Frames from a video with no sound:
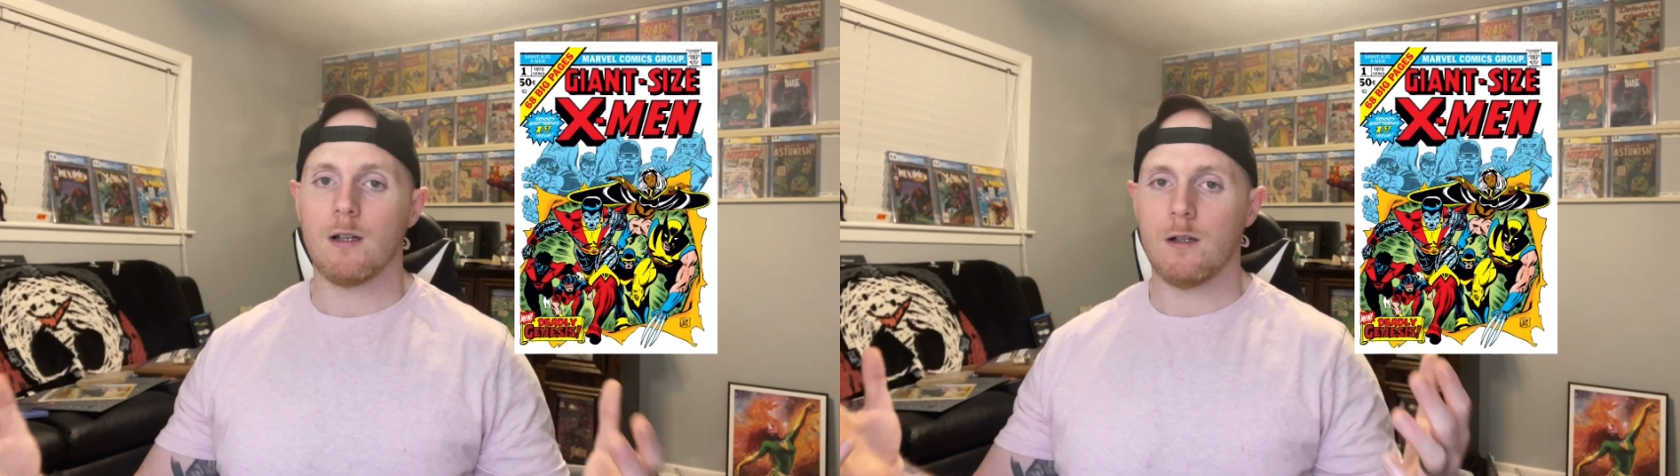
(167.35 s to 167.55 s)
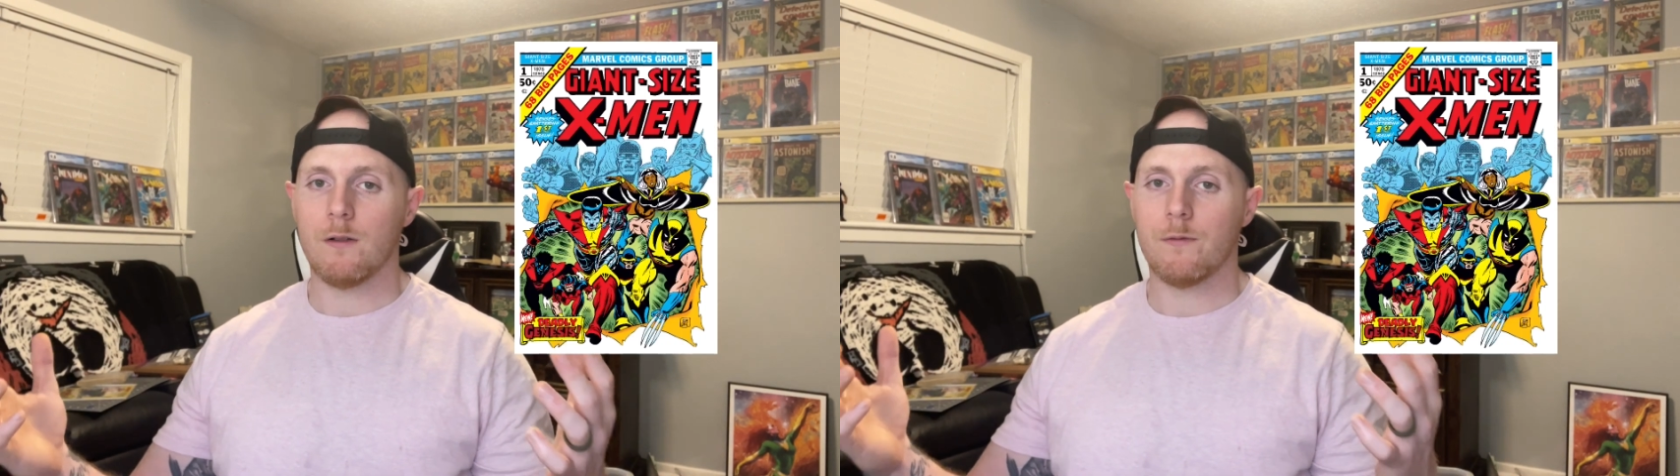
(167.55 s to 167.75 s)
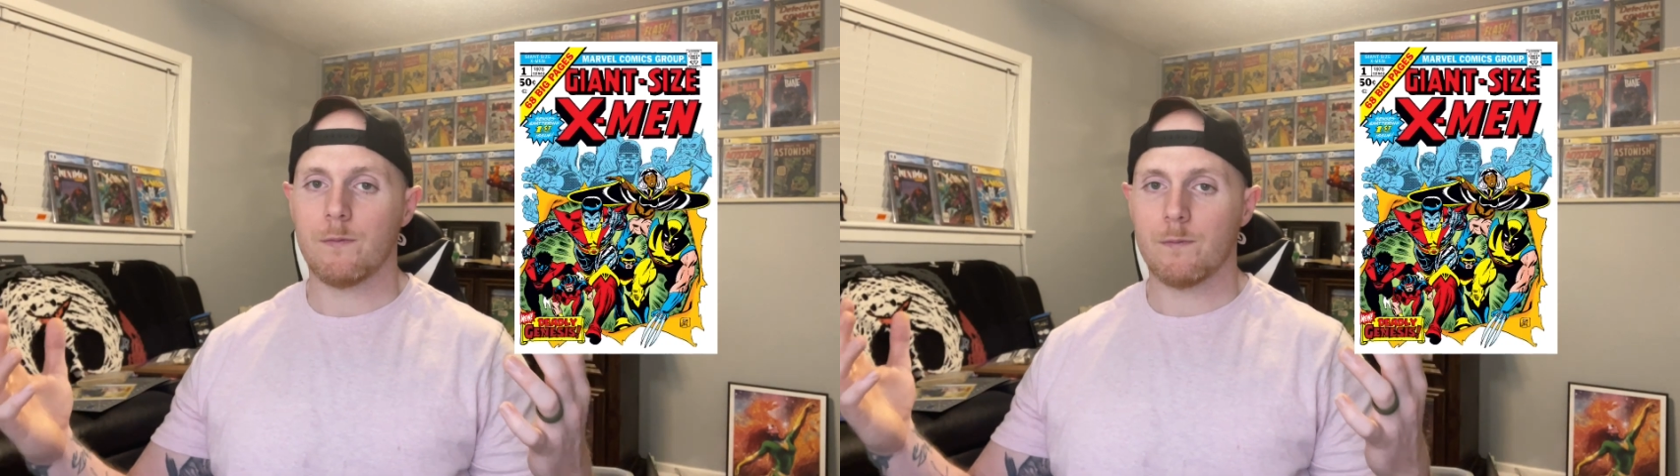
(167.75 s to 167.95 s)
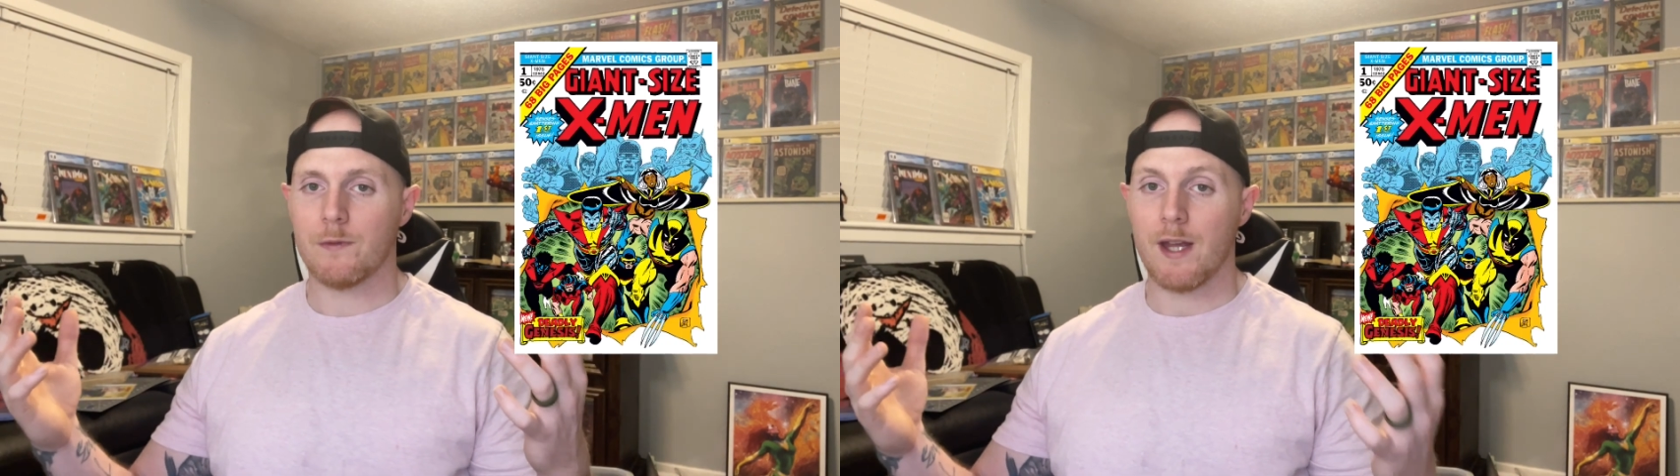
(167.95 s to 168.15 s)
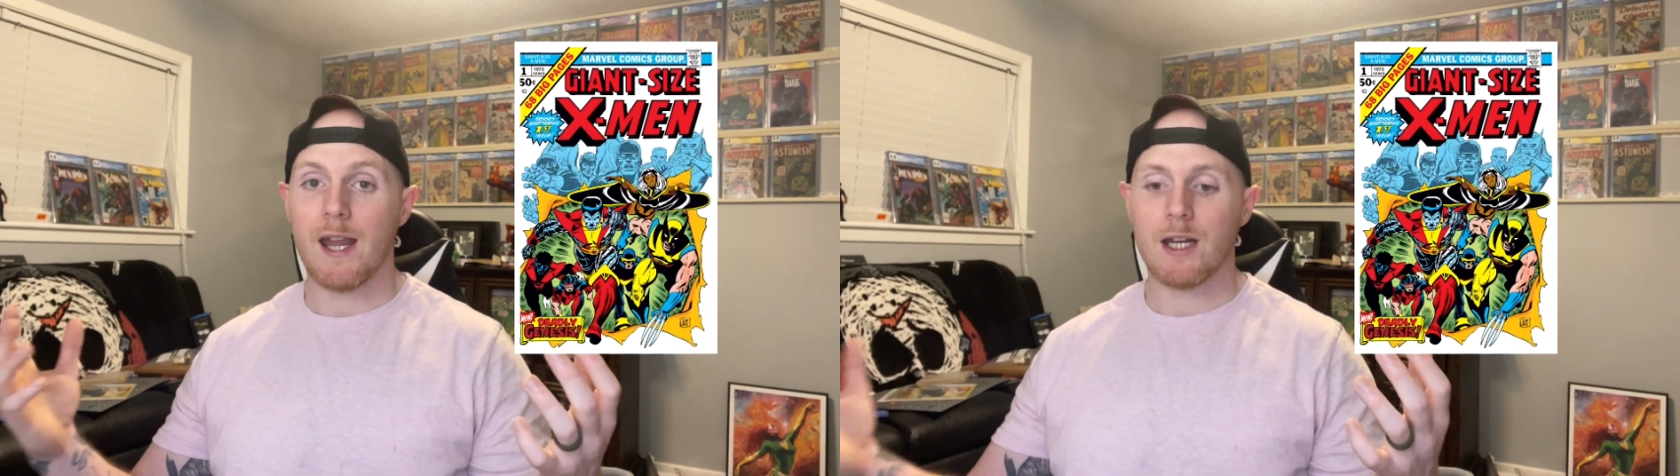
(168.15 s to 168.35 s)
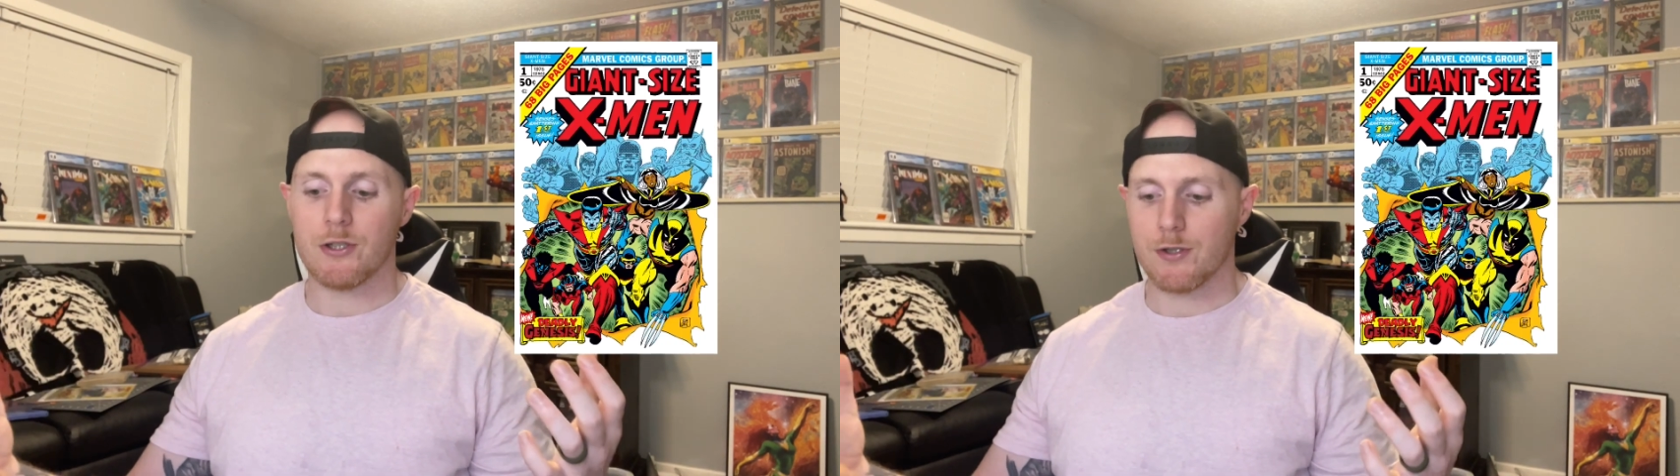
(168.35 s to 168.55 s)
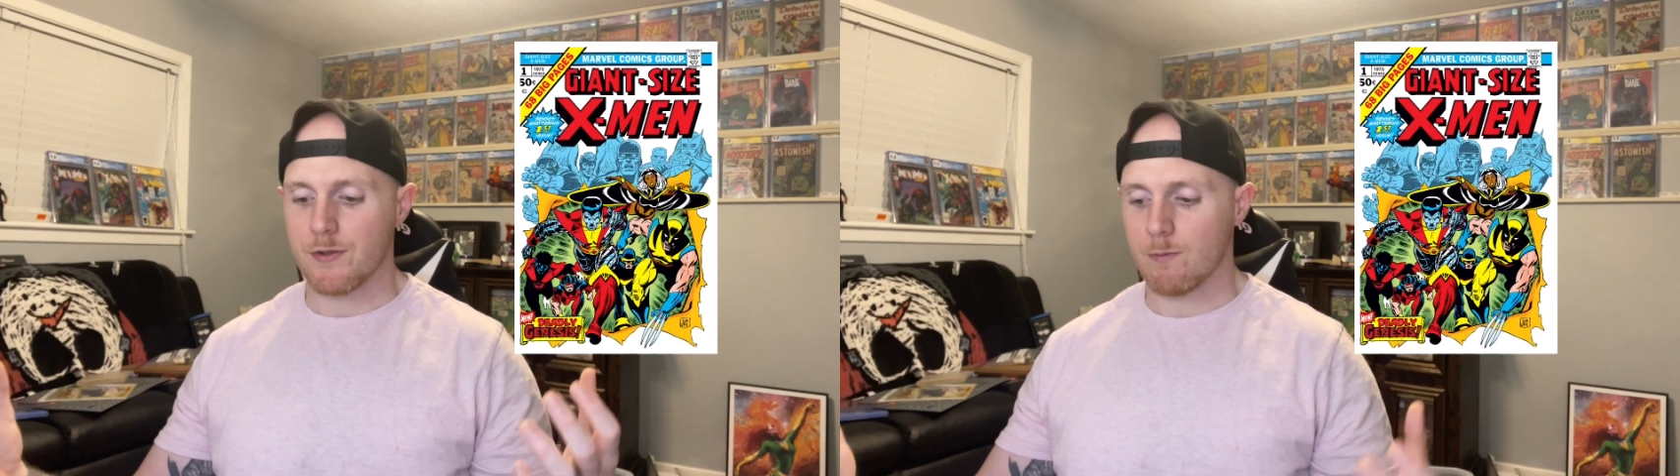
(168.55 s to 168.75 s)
of the ages,